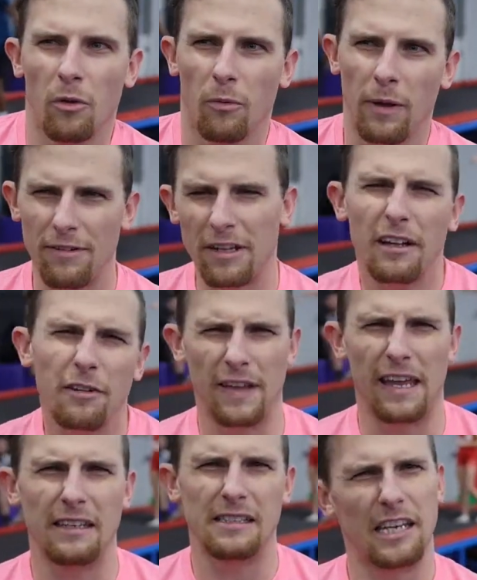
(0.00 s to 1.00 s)
we have a little
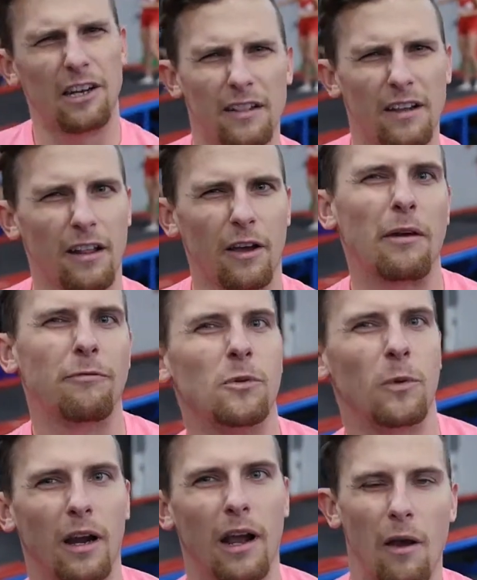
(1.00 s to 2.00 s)
things here and there that we have to
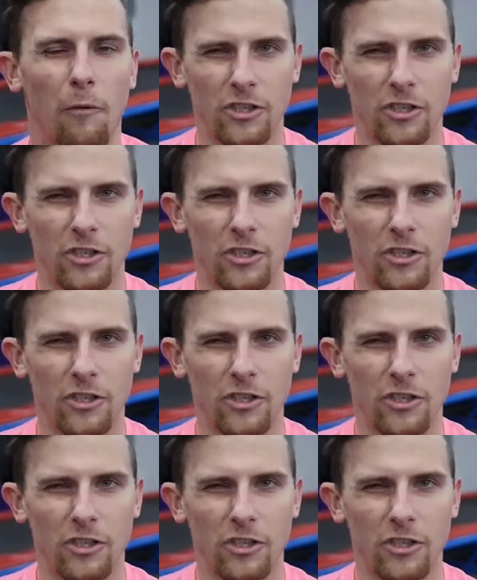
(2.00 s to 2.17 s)
work on,